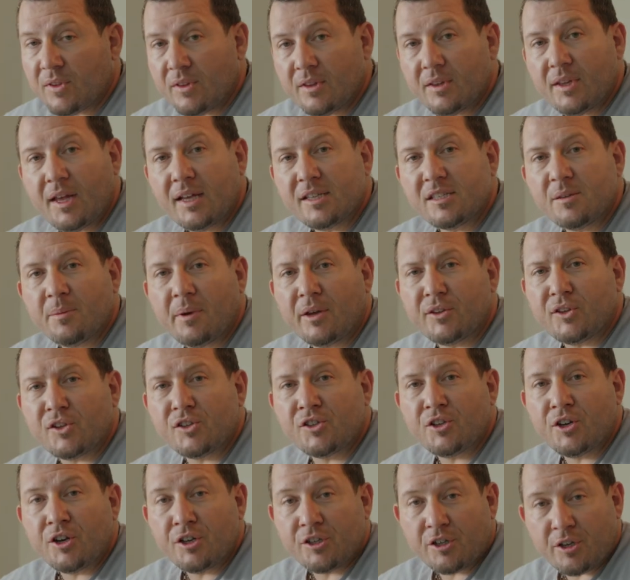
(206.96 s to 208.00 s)
That's about the
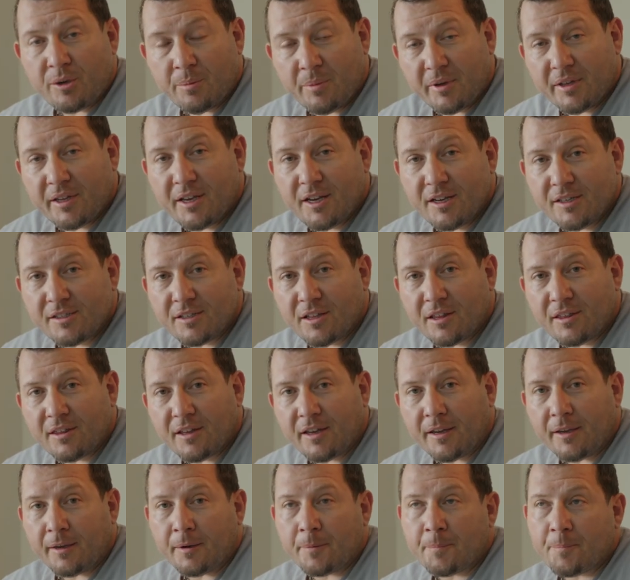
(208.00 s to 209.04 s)
surgery. But here's the
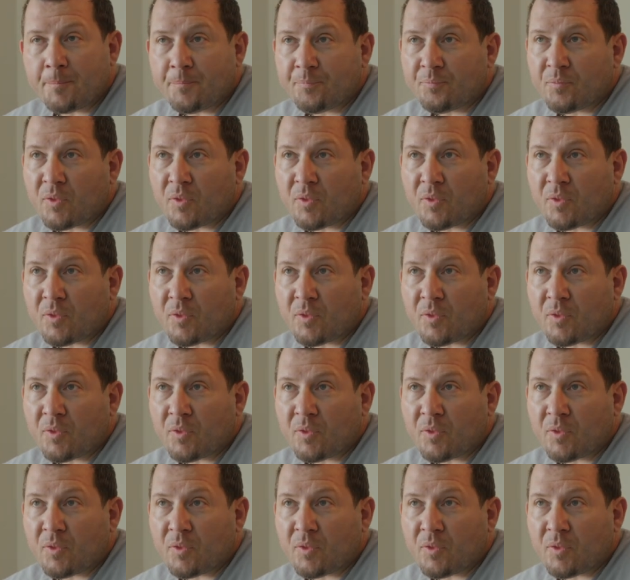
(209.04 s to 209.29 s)
thing.